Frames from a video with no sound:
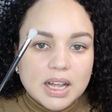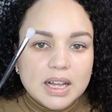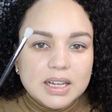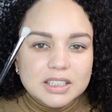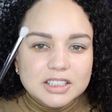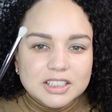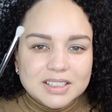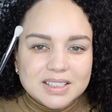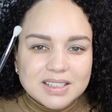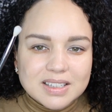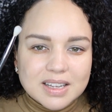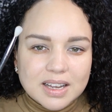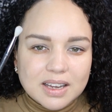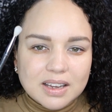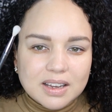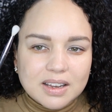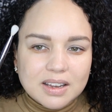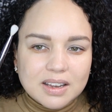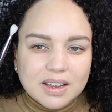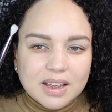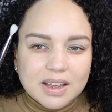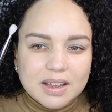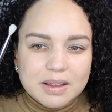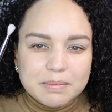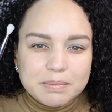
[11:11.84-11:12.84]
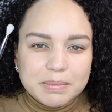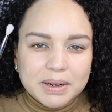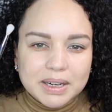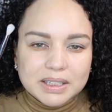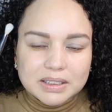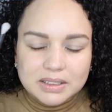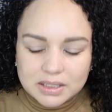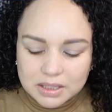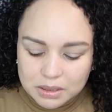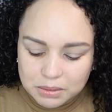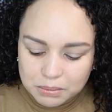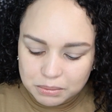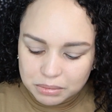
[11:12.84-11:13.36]
Just taking a
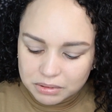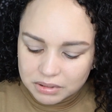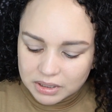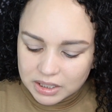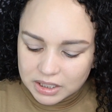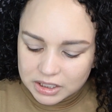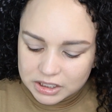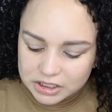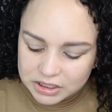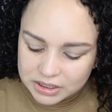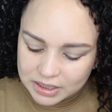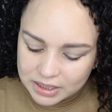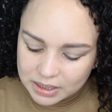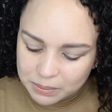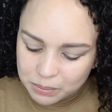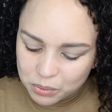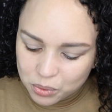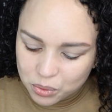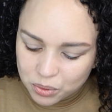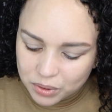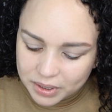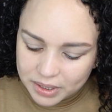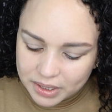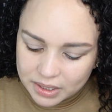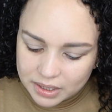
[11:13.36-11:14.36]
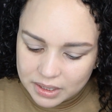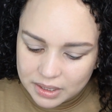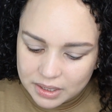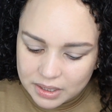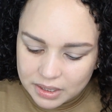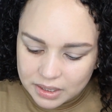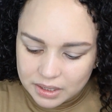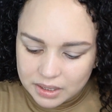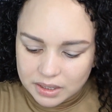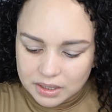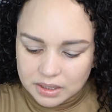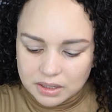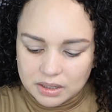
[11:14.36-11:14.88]
blending brush, and I'm going
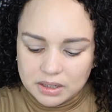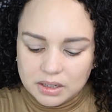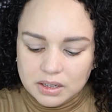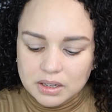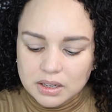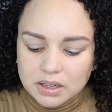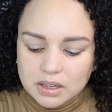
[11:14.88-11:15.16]
in